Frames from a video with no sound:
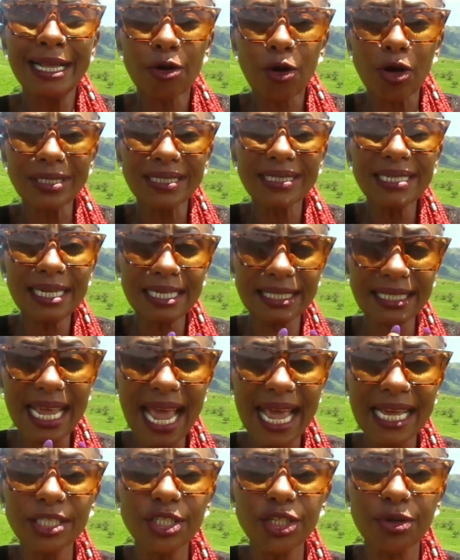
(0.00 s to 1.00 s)
consider
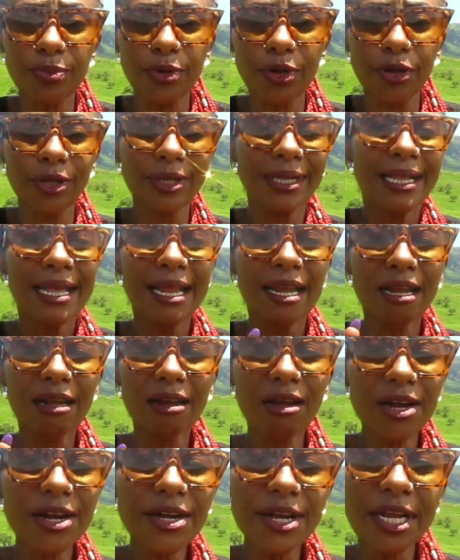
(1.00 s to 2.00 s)
tangible.
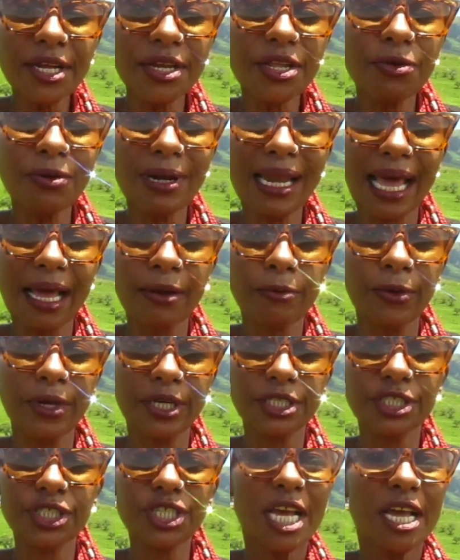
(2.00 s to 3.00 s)
Learn a new
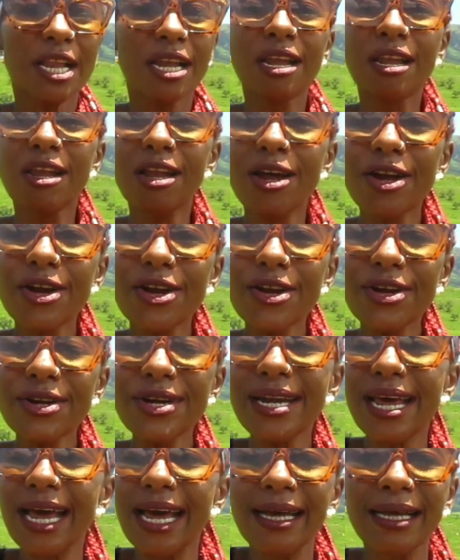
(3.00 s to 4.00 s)
language.
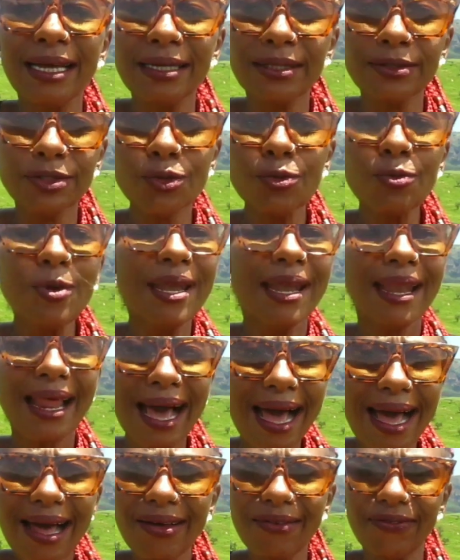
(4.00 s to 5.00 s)
Learn to
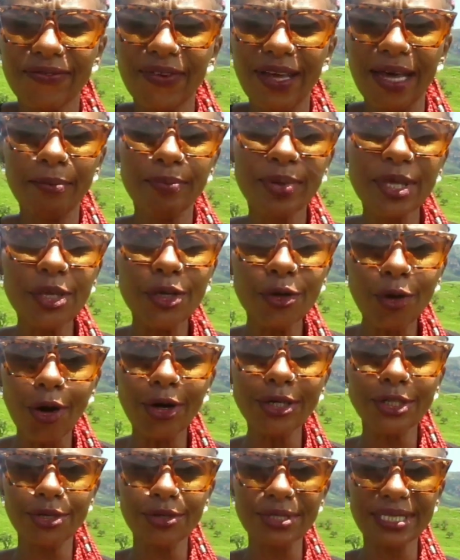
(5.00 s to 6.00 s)
love
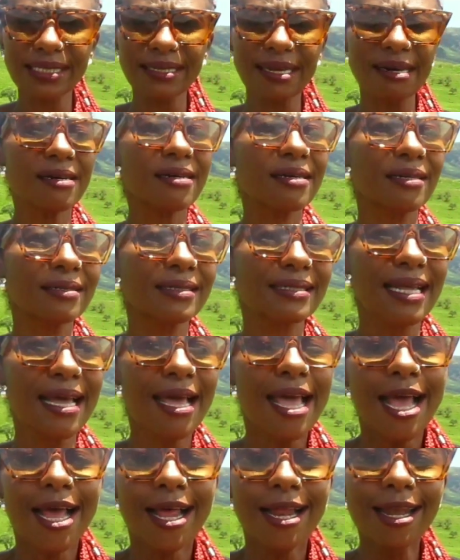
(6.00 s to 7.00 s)
beyond your circles.
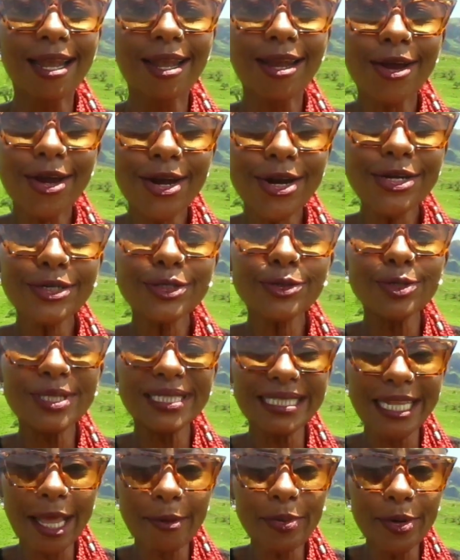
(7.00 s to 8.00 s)
Learn to
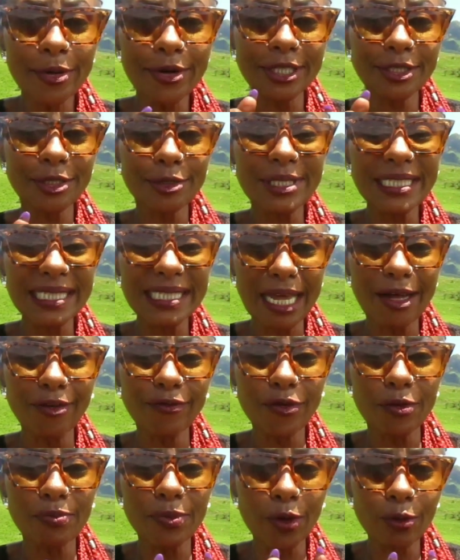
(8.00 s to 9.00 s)
separate yourself
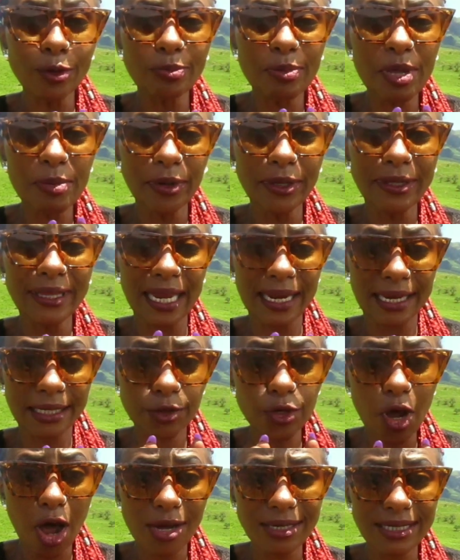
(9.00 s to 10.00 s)
from those people that are
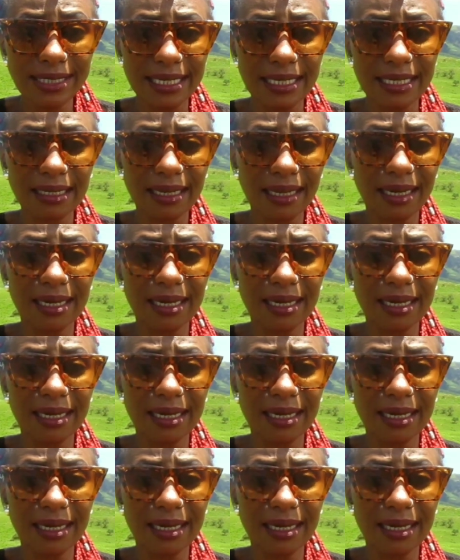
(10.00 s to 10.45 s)
toxic.